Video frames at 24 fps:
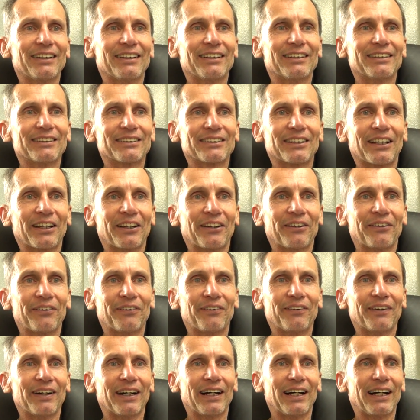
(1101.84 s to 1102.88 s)

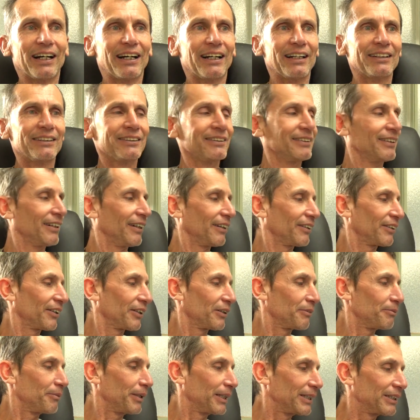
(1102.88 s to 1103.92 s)
So, oh, I got
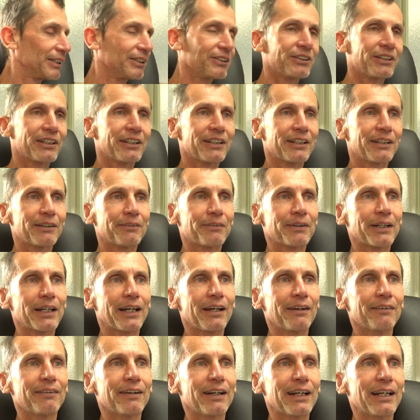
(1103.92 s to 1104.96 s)
a message. There we go.
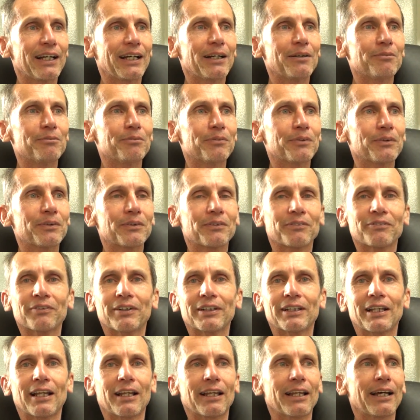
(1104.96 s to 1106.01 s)
I'll
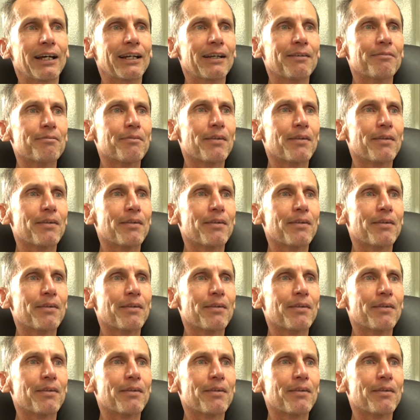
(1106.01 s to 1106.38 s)
read that later.